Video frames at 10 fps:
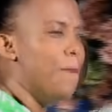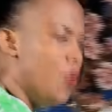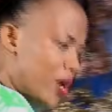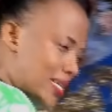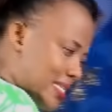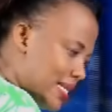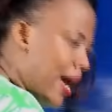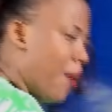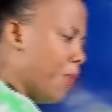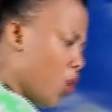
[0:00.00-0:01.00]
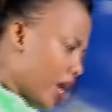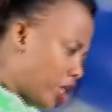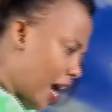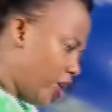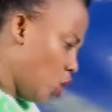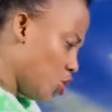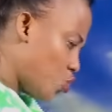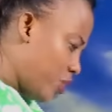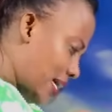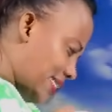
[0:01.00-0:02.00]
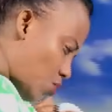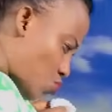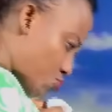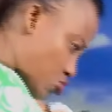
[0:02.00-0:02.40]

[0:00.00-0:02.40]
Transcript: Buri gihe cyose ugeze ku